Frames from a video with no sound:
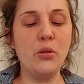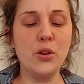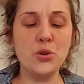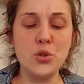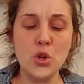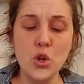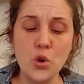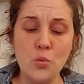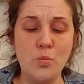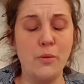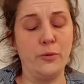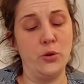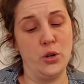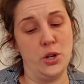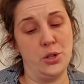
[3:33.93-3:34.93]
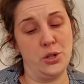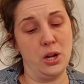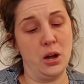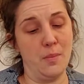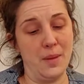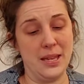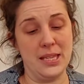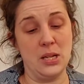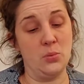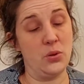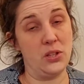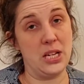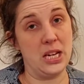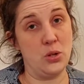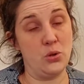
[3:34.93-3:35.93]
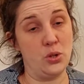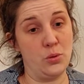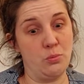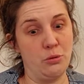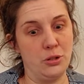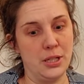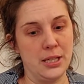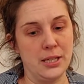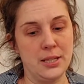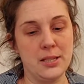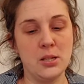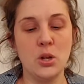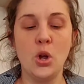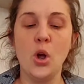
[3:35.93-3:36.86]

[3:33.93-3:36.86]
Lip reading: the tube before you start messing with dangerous products.